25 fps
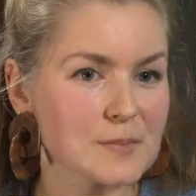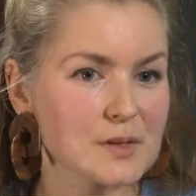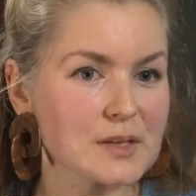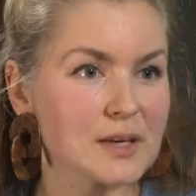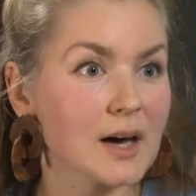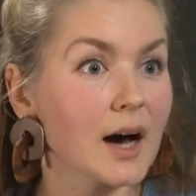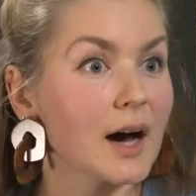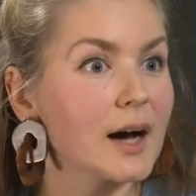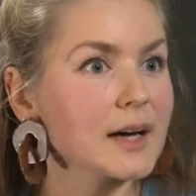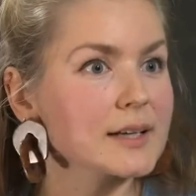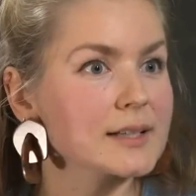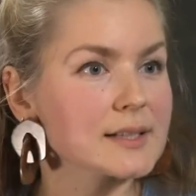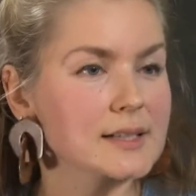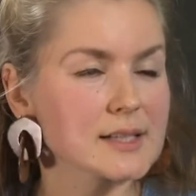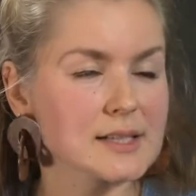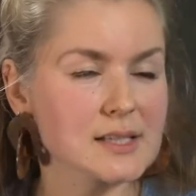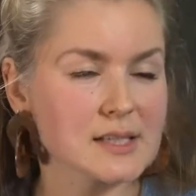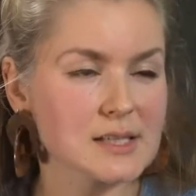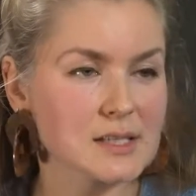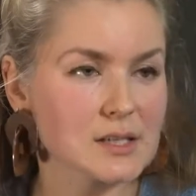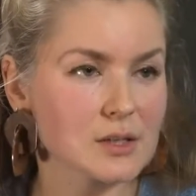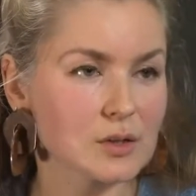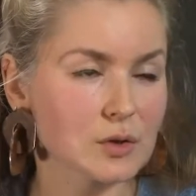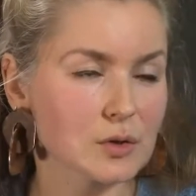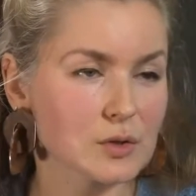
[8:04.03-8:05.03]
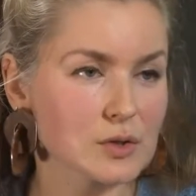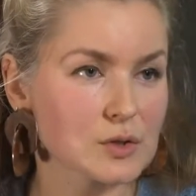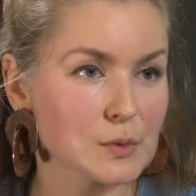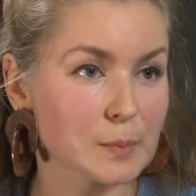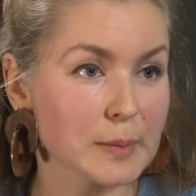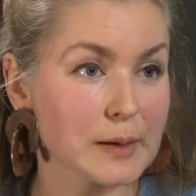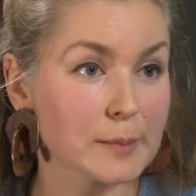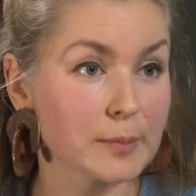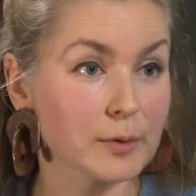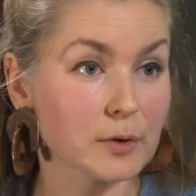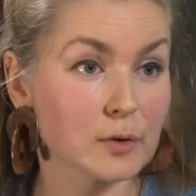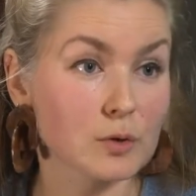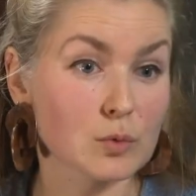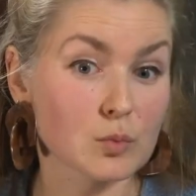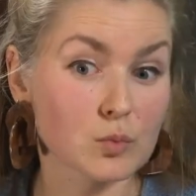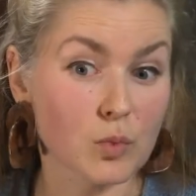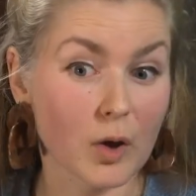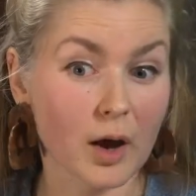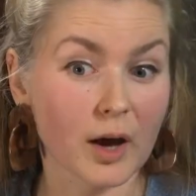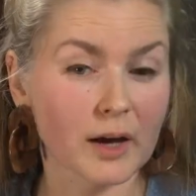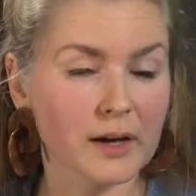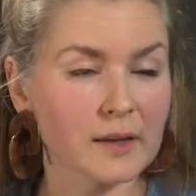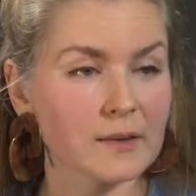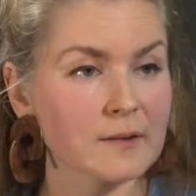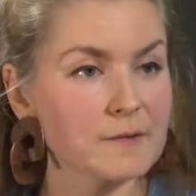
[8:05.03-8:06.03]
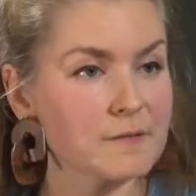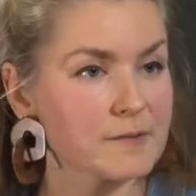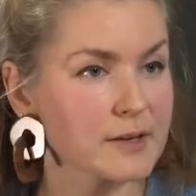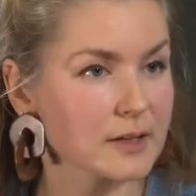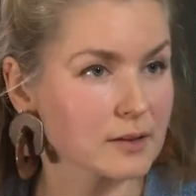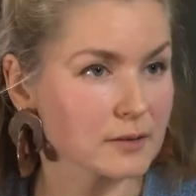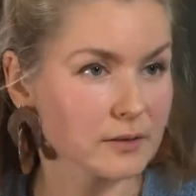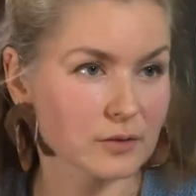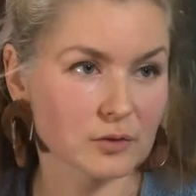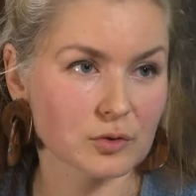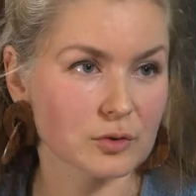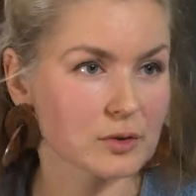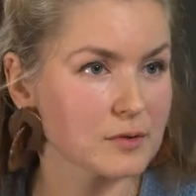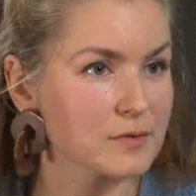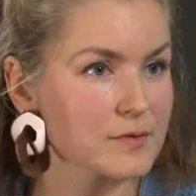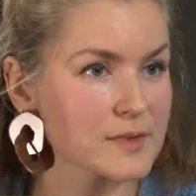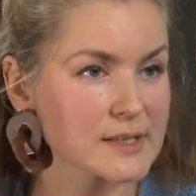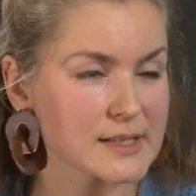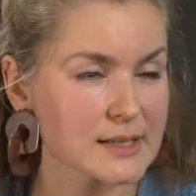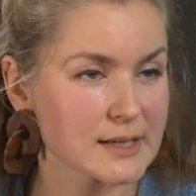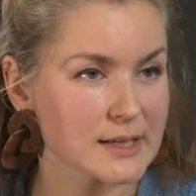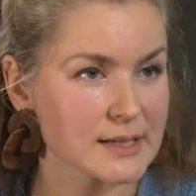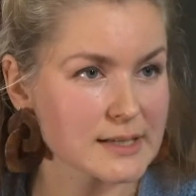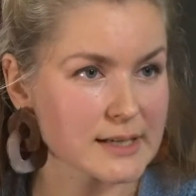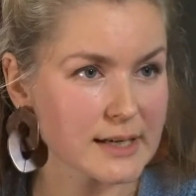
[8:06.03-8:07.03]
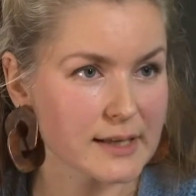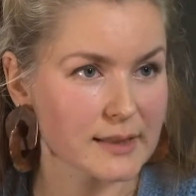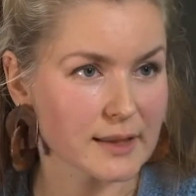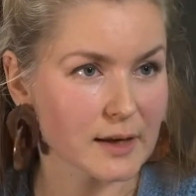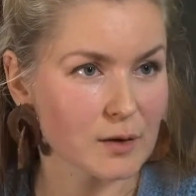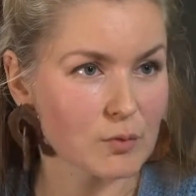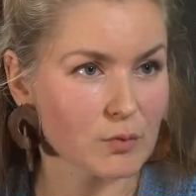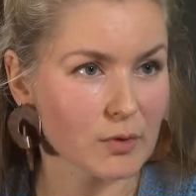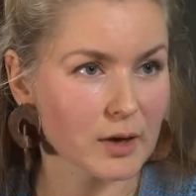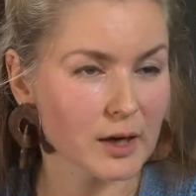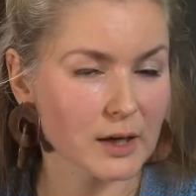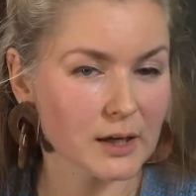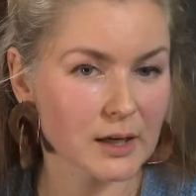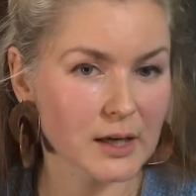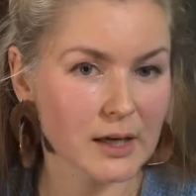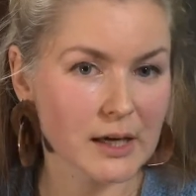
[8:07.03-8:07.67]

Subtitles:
guidance to people who work in the field to sort of facilitate their work.